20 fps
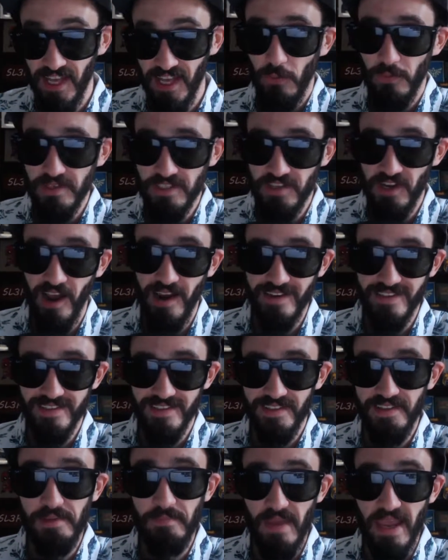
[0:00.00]
which
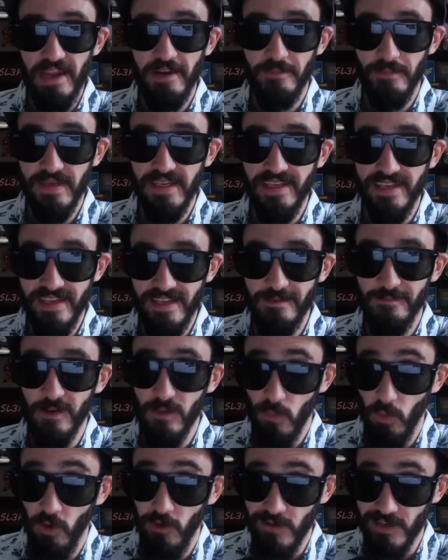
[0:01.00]
honestly made me
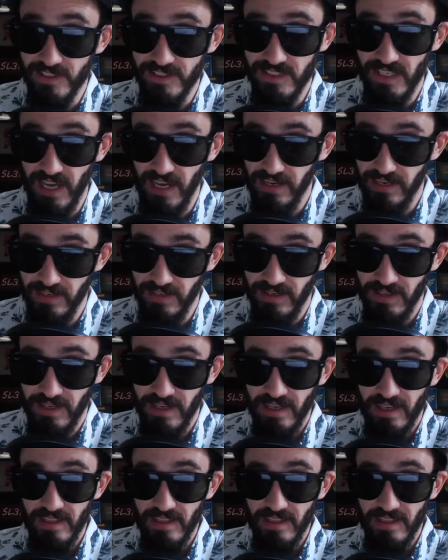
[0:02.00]
even more excited.